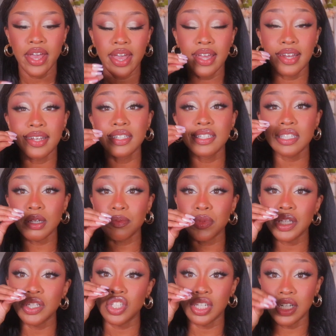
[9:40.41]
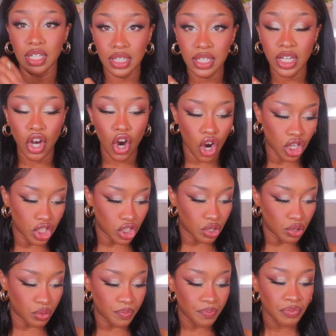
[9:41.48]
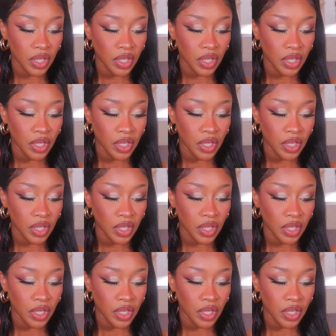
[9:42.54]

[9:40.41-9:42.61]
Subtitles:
It needs something to cling onto.